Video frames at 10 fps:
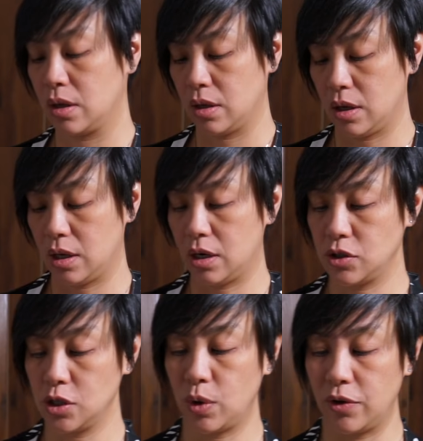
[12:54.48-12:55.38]
And I'll
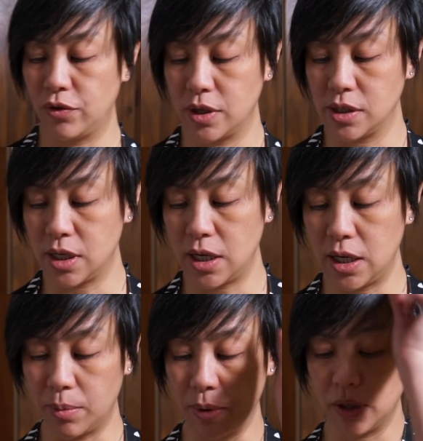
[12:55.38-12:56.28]
just wait for this to
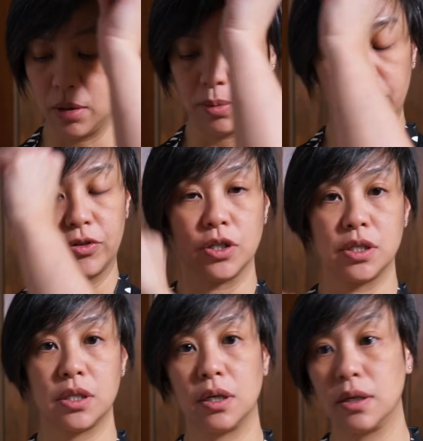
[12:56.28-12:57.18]
heat up a little bit
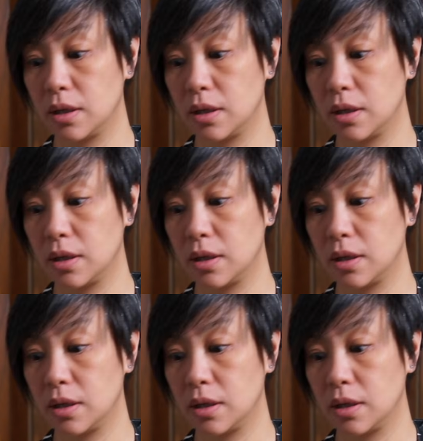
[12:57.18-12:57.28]
first.